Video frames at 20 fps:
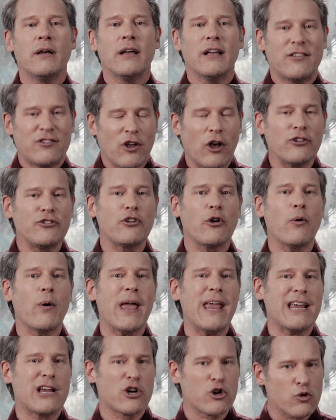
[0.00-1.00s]
it's also
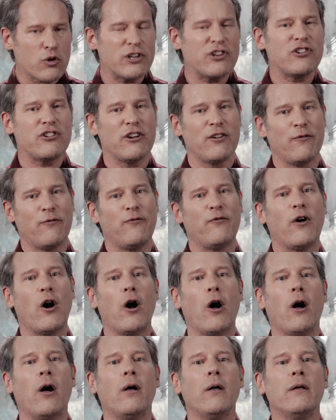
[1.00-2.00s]
a Christian
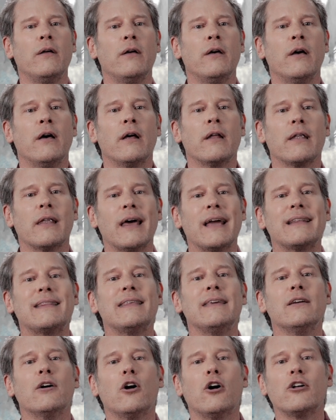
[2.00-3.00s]
fall, like
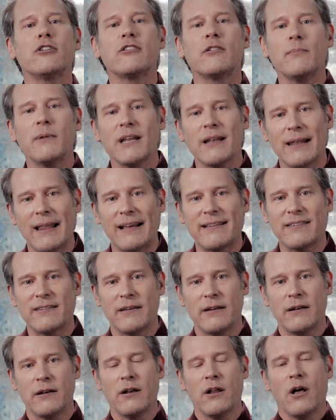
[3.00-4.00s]
the ultimate
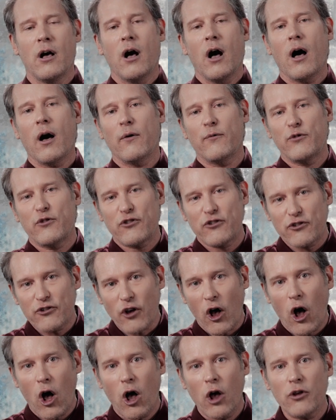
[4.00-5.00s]
lesson of
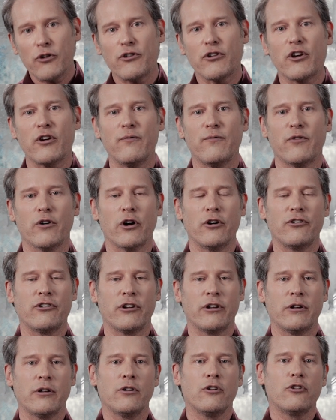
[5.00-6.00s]
Saul's
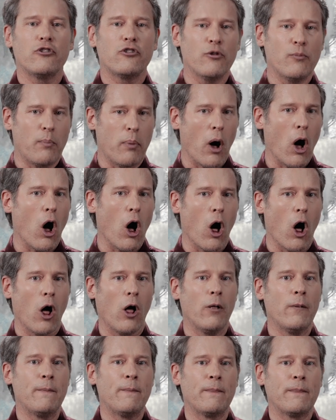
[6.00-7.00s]
conversion to Paul.
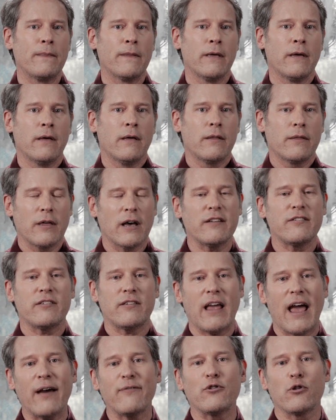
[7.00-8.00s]

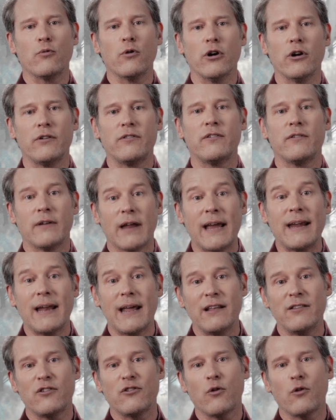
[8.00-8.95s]
Thus, afterwards, knight and